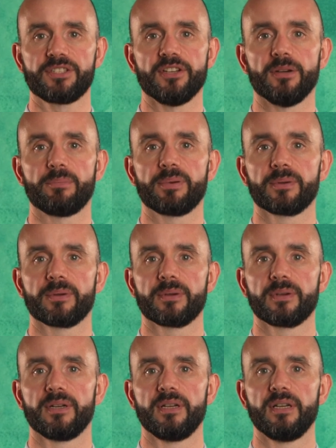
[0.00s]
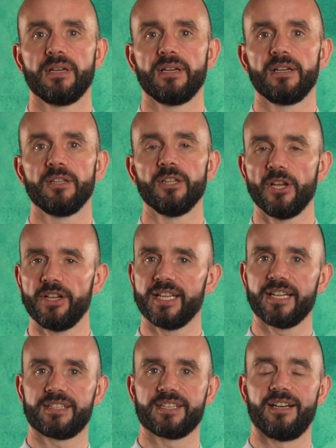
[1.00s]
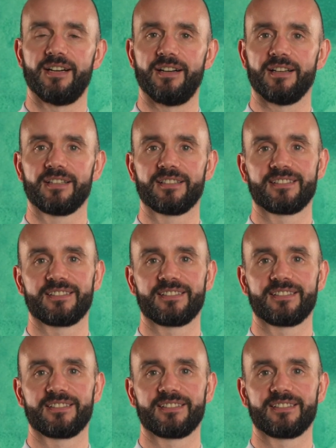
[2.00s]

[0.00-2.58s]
up learning guitar.